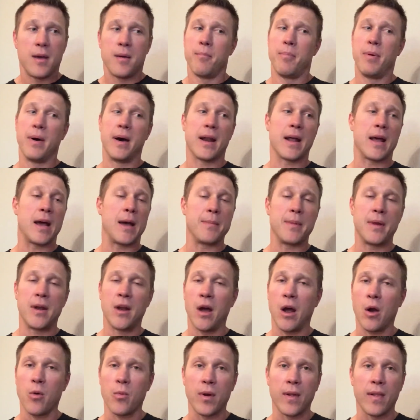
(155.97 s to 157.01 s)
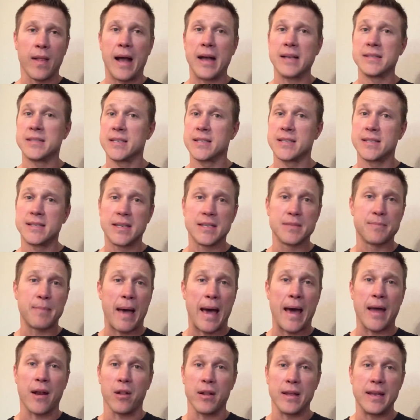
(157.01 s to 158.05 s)
But, I realize this is his
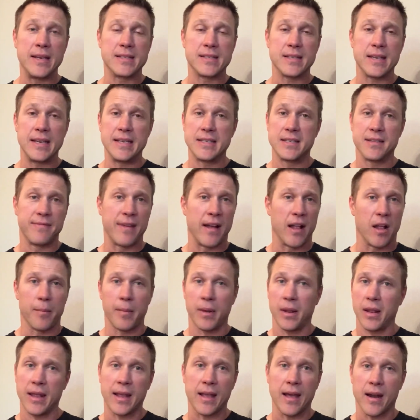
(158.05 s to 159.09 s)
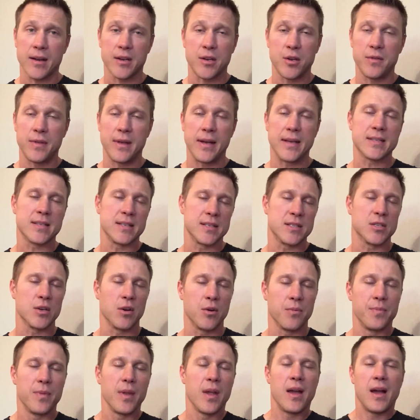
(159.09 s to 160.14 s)
battle. He's developmentally got to do this. And
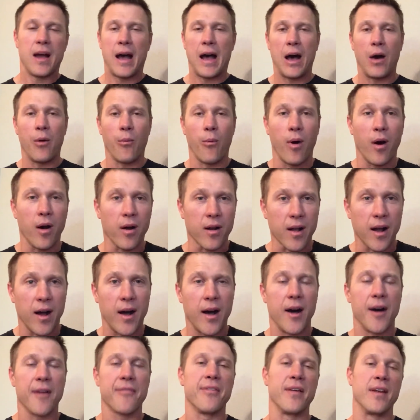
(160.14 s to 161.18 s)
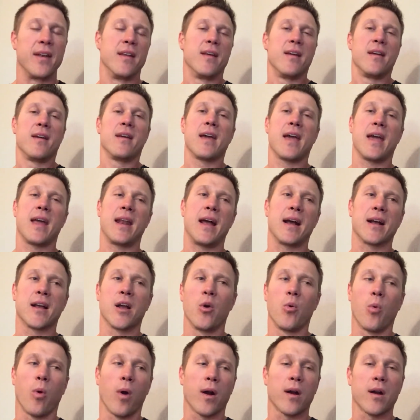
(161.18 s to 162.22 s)
so I walk off and I go
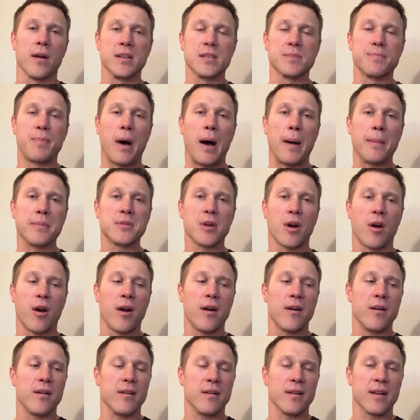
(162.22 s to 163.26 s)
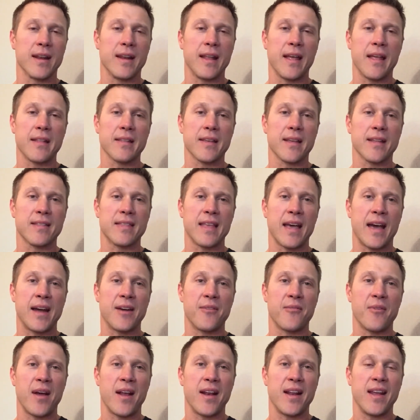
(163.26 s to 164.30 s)
work on his Pop-Tart and get that
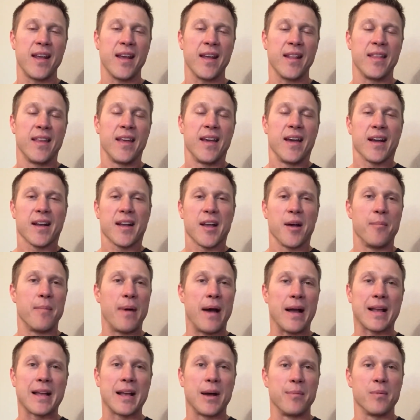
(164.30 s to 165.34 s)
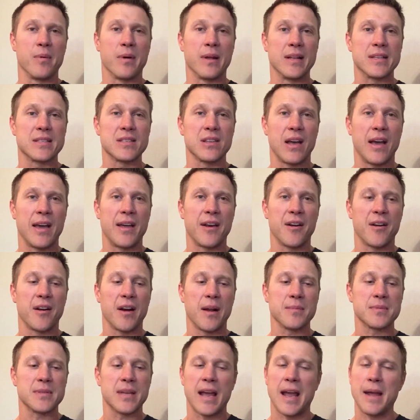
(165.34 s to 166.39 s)
ready and come back a couple minutes later and
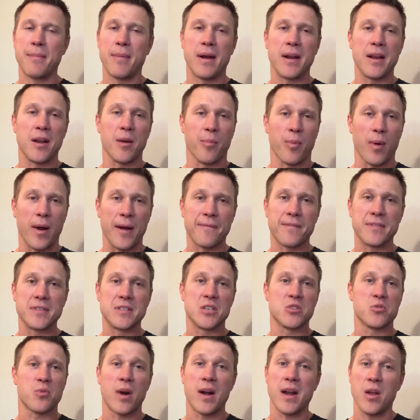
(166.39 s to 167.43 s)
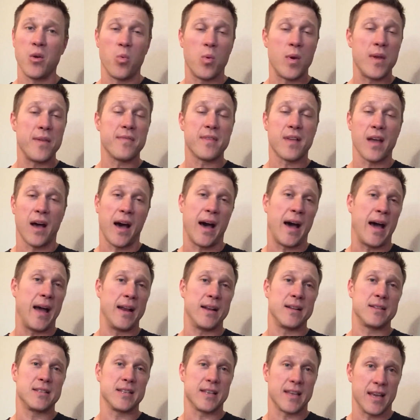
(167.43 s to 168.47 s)
I'm saying, hey, buddy, your breakfast is ready and we've
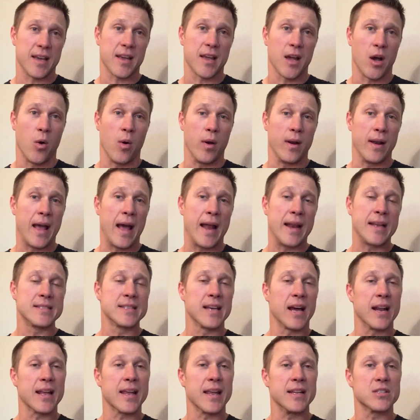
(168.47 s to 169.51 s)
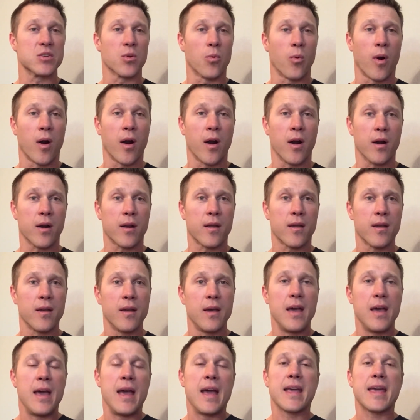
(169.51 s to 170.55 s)
got to get going. Daddy's got to get to work.
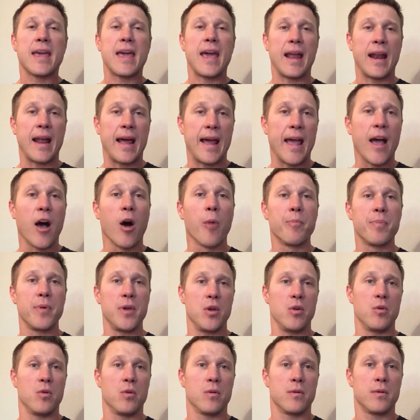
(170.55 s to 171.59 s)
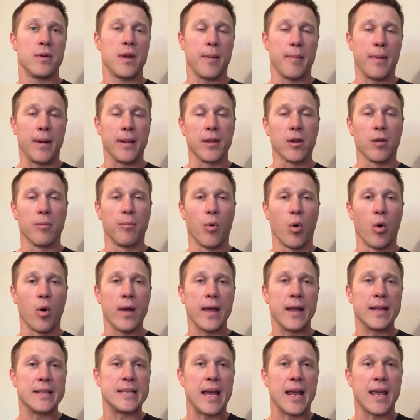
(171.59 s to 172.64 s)
Can I help you? Now, my little boy
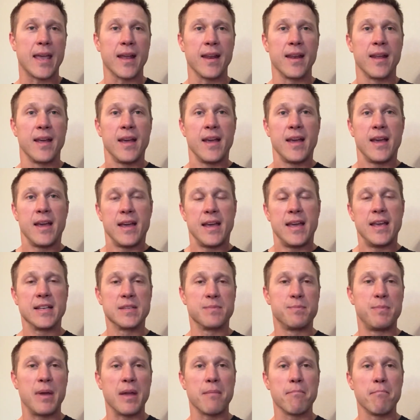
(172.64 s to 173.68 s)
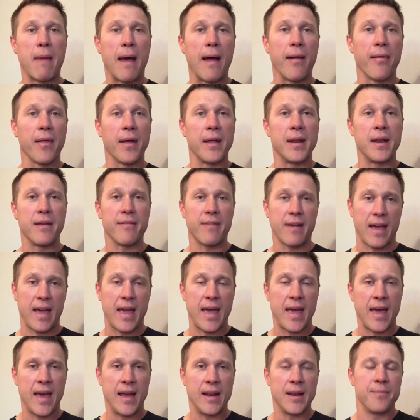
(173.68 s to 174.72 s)
had taken his big melon of a
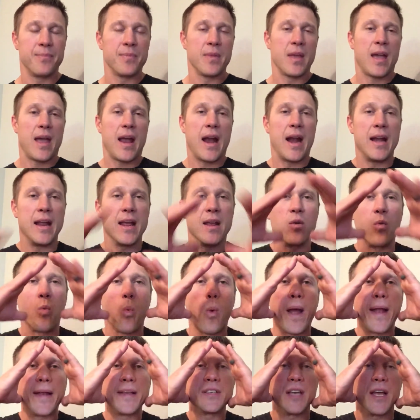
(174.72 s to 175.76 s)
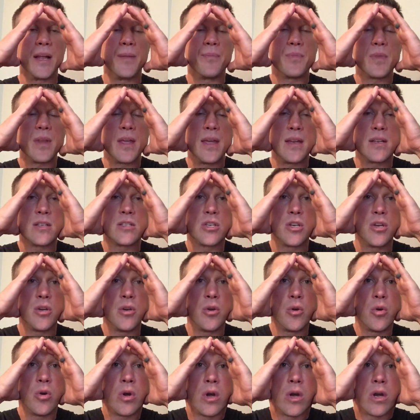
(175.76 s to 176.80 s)
head and he had wedged it
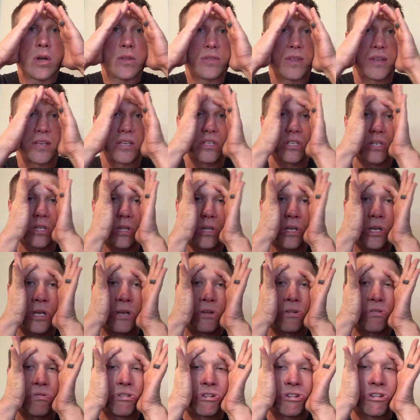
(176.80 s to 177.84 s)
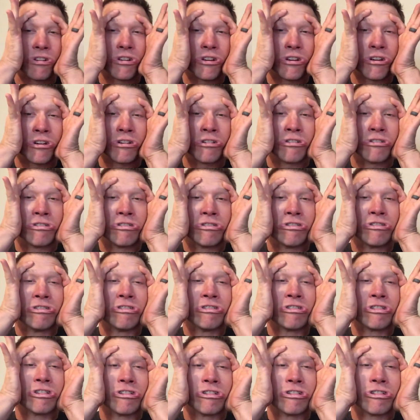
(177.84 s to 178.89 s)
into the sleeve of his shirt
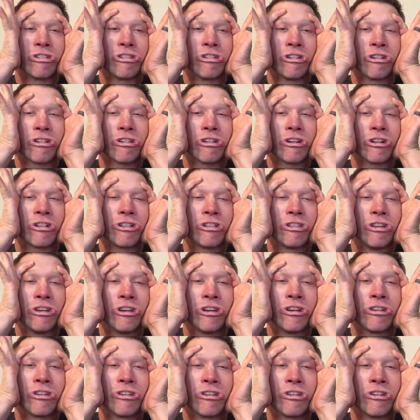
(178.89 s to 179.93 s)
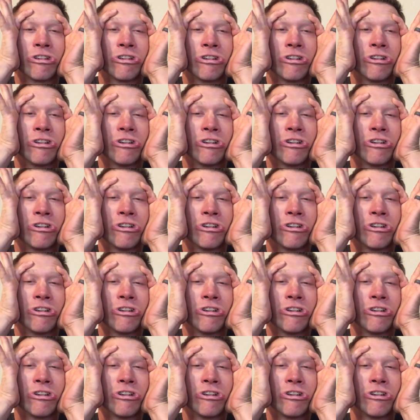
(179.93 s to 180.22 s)
so it looks like this.